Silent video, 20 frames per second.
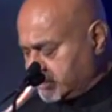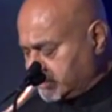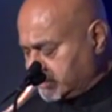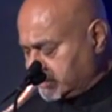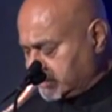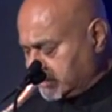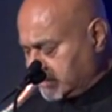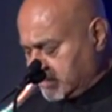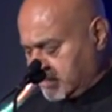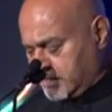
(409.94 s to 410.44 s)

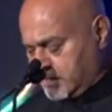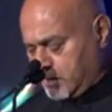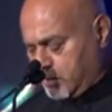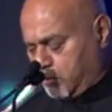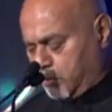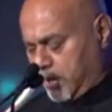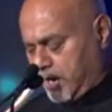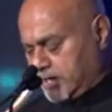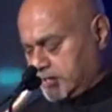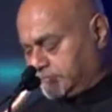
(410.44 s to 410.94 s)
whilst
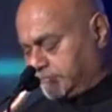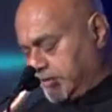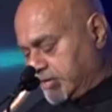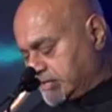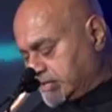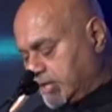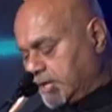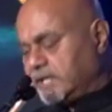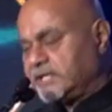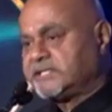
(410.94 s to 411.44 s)
facing a
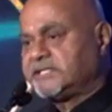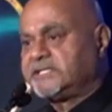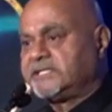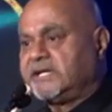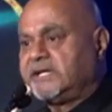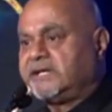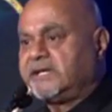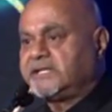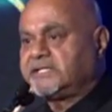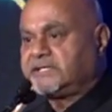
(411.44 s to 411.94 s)
serious
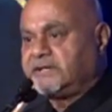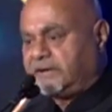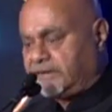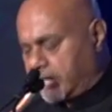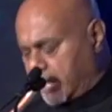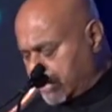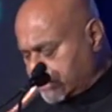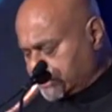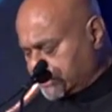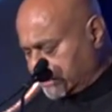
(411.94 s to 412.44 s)

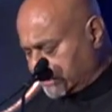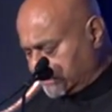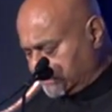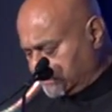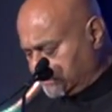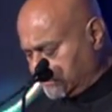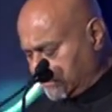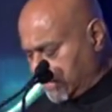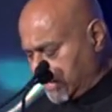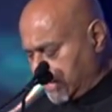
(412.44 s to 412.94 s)
reduction in
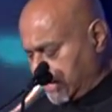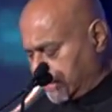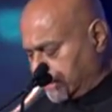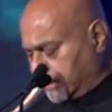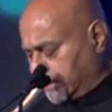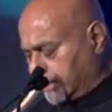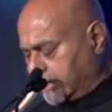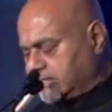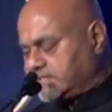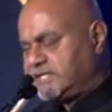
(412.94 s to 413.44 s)
our
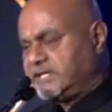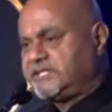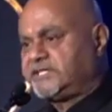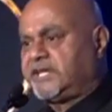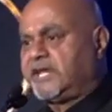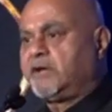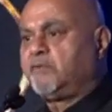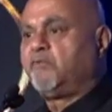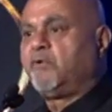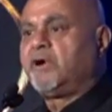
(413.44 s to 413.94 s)
existing
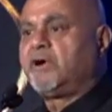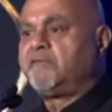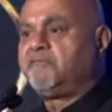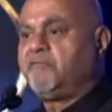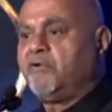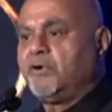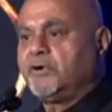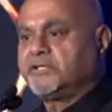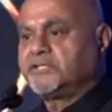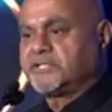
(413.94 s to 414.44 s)
workforce.
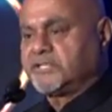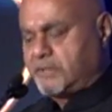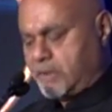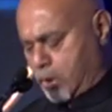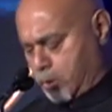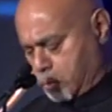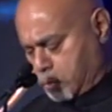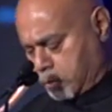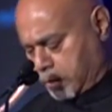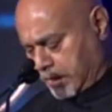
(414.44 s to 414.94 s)

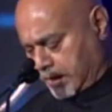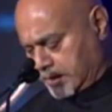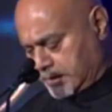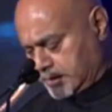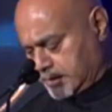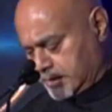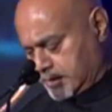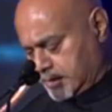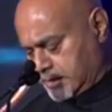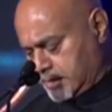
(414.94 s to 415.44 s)

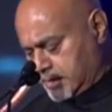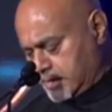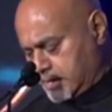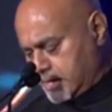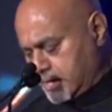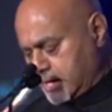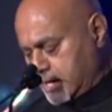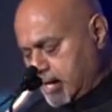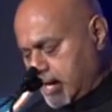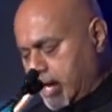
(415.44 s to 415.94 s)
Our
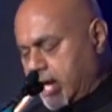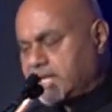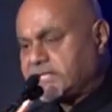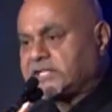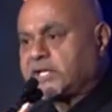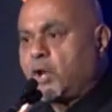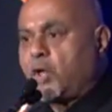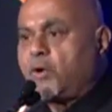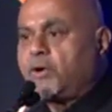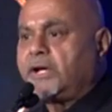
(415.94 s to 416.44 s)
slogan,
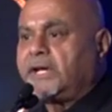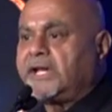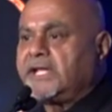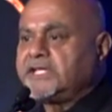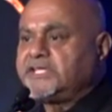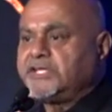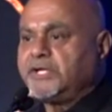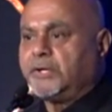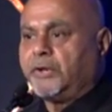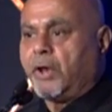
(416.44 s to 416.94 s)
as you
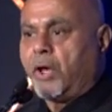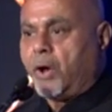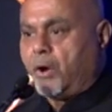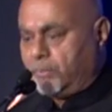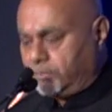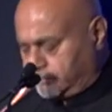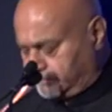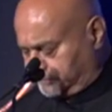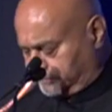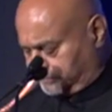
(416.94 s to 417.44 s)
know,
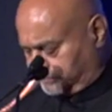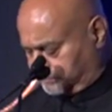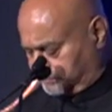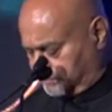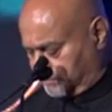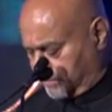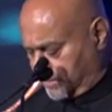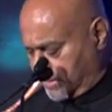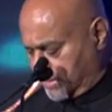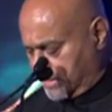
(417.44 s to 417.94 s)

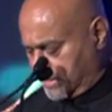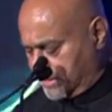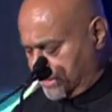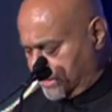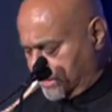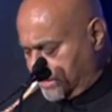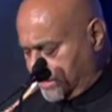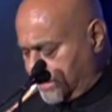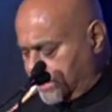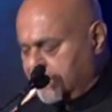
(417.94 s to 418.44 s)

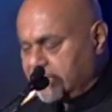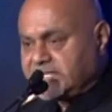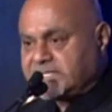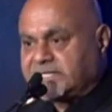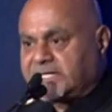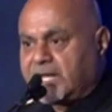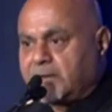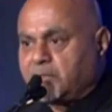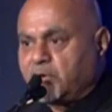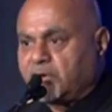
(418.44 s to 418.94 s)
is
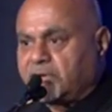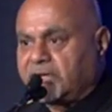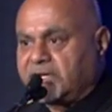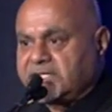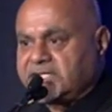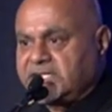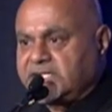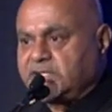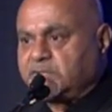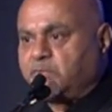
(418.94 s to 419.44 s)
democracies
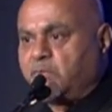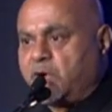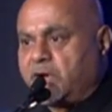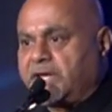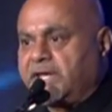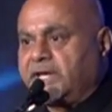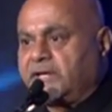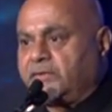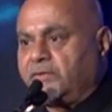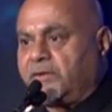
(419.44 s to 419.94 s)
working
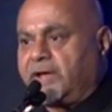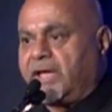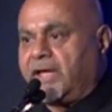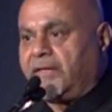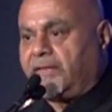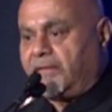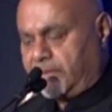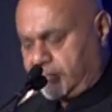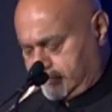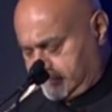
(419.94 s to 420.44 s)
together.
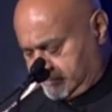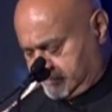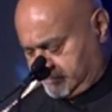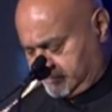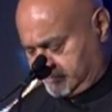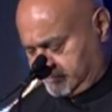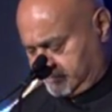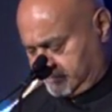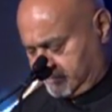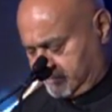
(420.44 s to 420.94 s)

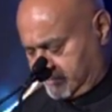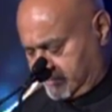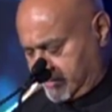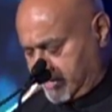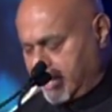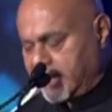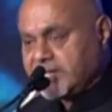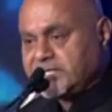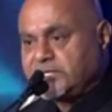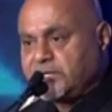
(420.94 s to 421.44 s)
As you
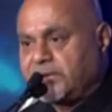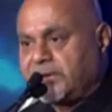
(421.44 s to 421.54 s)
can see